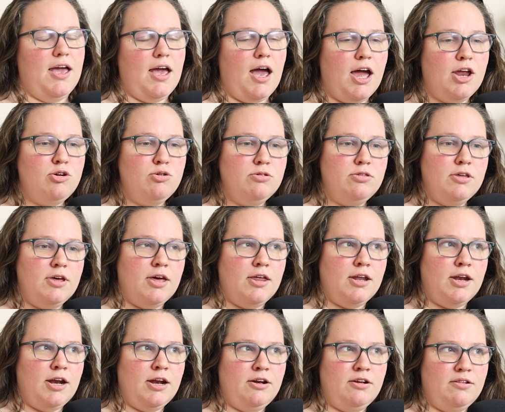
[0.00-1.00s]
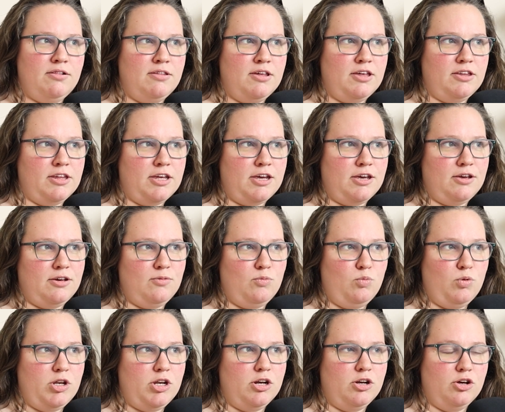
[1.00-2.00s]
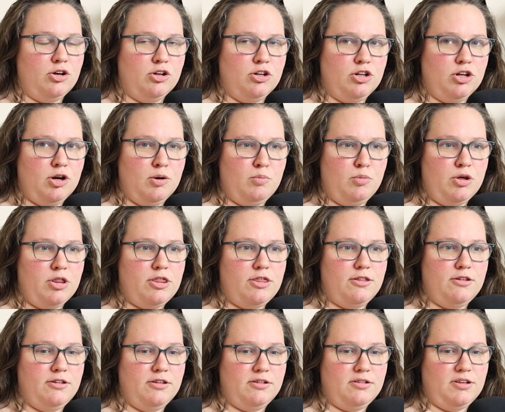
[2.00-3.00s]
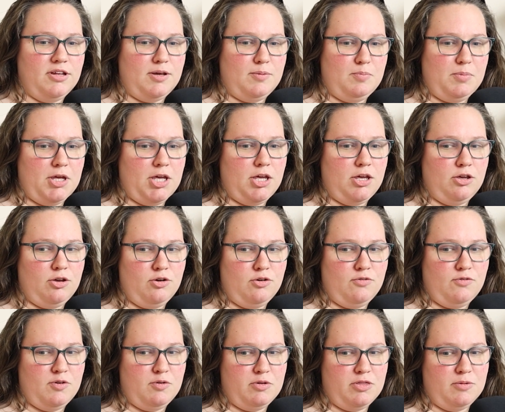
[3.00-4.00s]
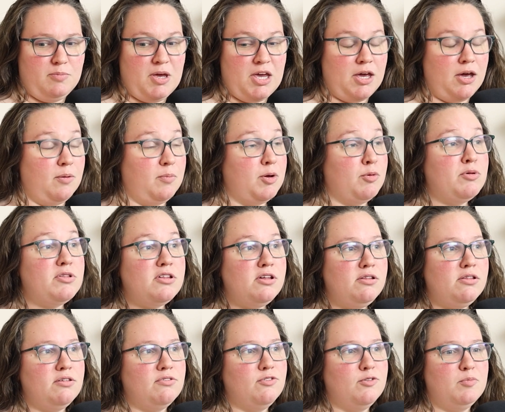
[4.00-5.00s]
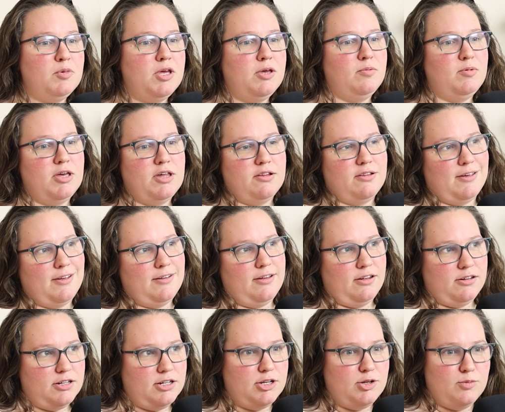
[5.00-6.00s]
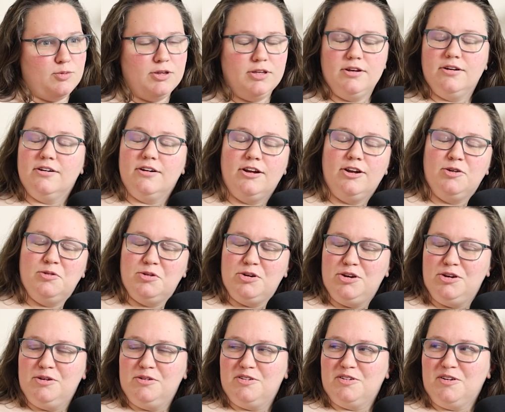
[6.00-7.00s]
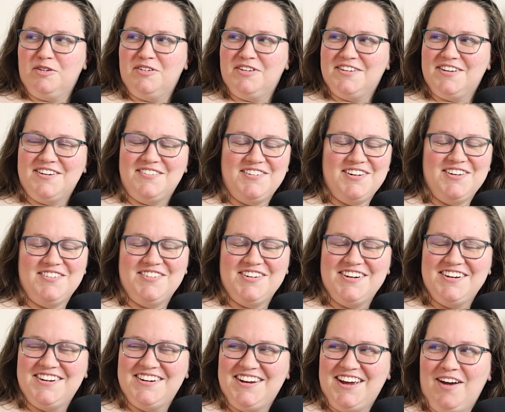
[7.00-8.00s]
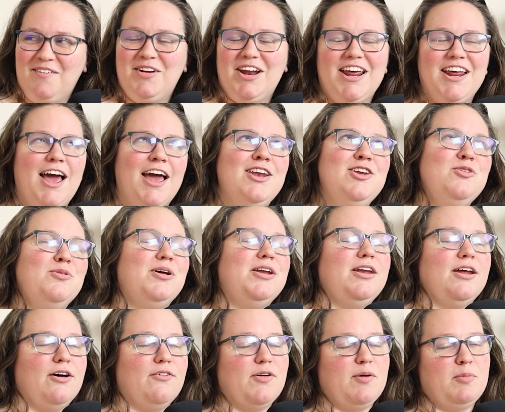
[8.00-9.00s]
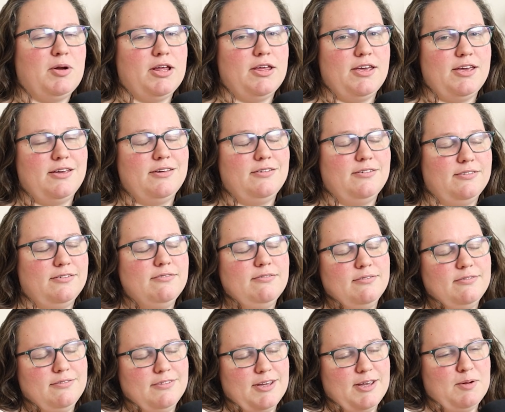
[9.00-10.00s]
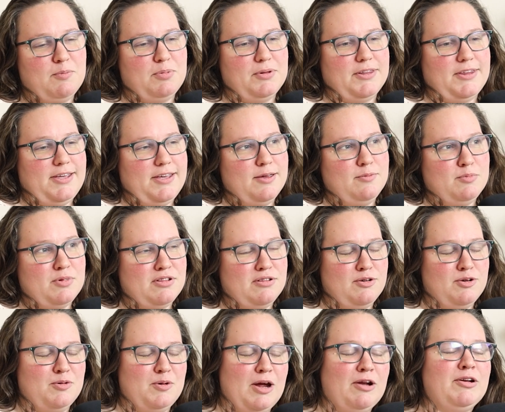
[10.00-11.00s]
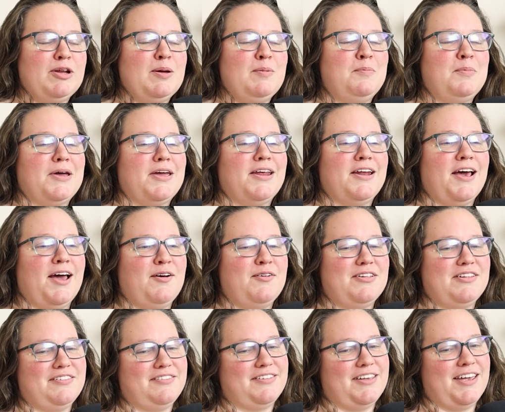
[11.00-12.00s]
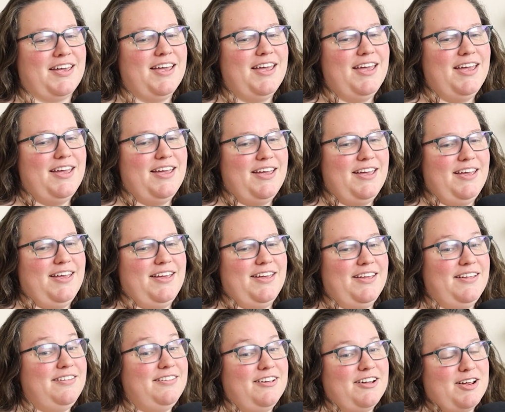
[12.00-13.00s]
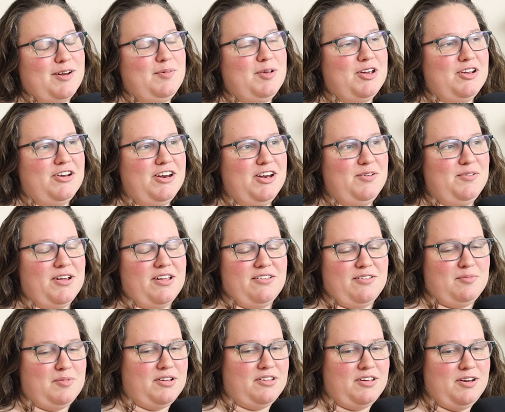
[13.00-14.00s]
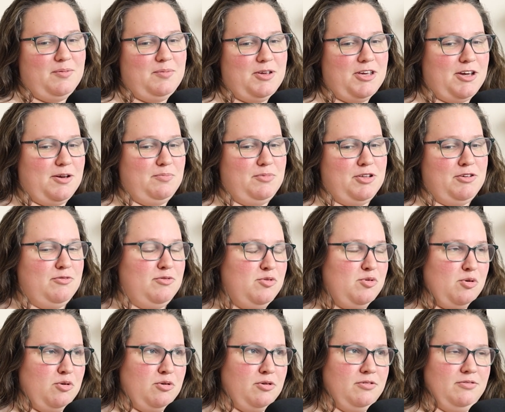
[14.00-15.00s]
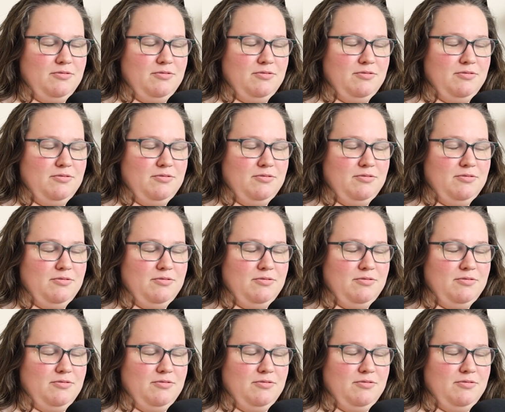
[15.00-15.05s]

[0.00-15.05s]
yeah, I do think, and I just think like we did a good job with just like being goofy with the makeup. It was easy for me because I genuinely did not know what to do, so I was like, whatever. I mean, I knew enough. I'm not like complete imbecile around it, but I was just like, it's not gonna be good anyway, so I'm just gonna be a complete fool.